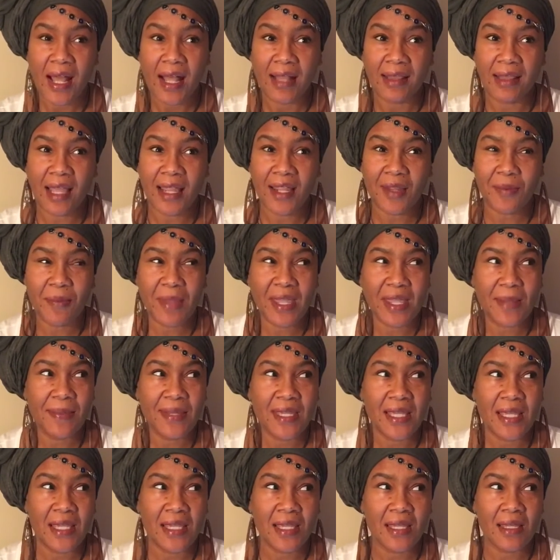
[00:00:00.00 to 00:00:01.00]
like
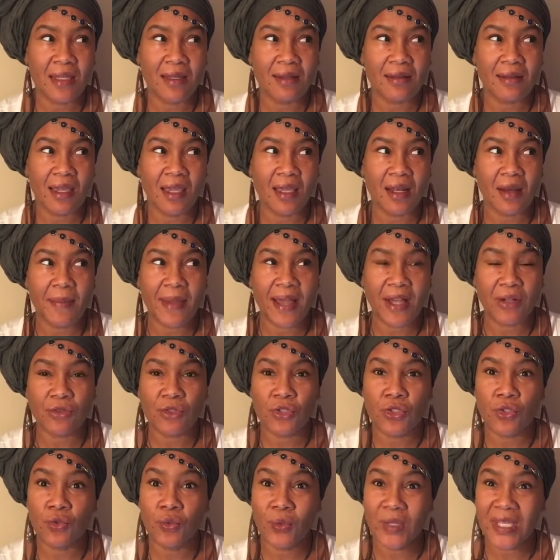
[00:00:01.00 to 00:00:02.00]
maybe in about
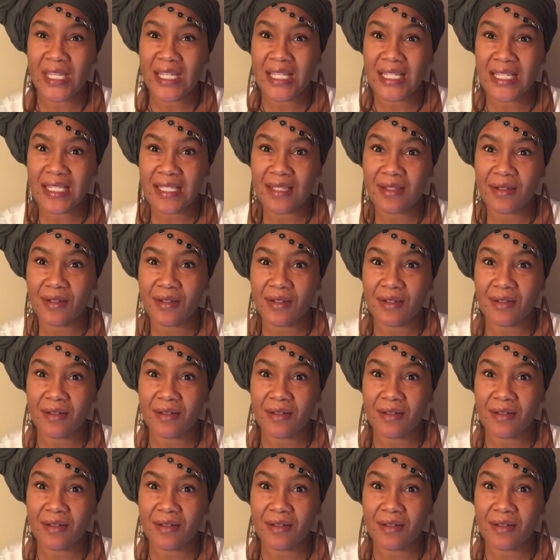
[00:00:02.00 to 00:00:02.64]
2 weeks